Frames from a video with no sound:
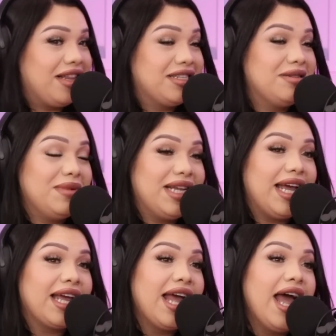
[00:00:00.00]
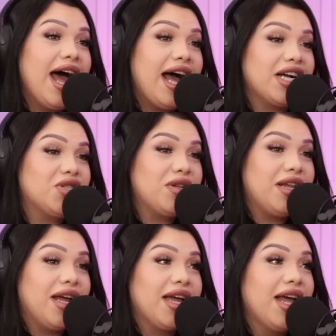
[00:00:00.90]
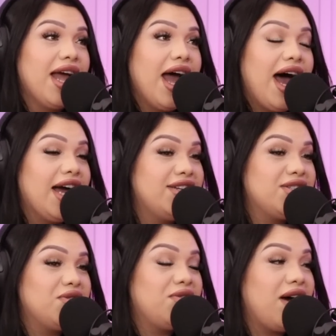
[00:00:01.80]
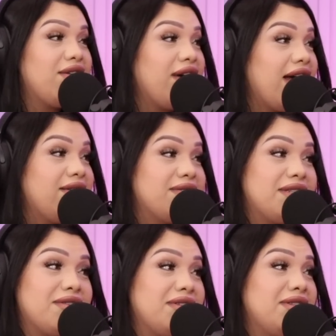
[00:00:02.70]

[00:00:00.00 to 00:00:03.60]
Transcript: This is me like actually like I just don't know how to handle serious